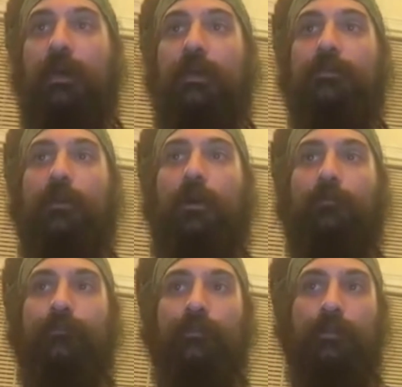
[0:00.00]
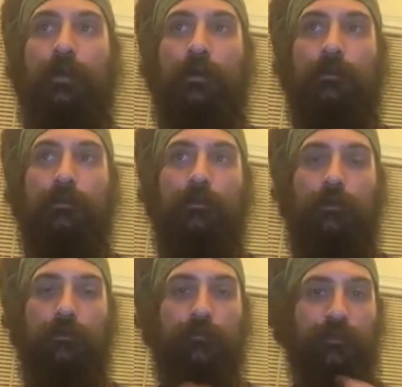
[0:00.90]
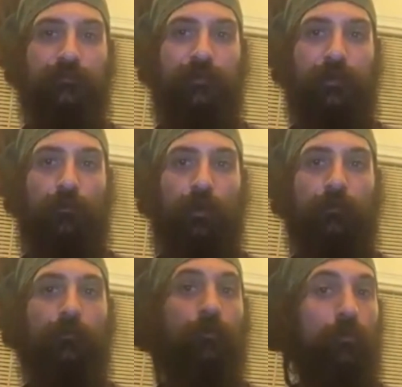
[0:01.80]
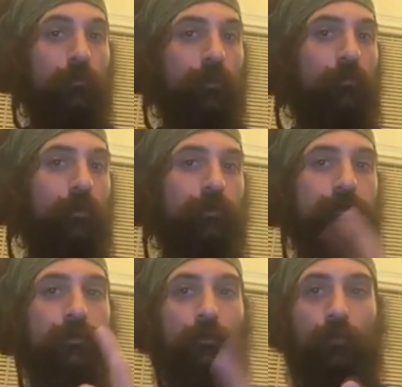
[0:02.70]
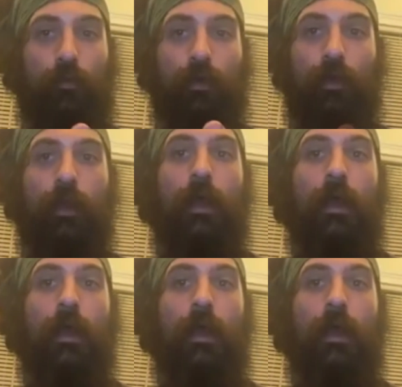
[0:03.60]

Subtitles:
it's often not specified whether the woman was, number 1,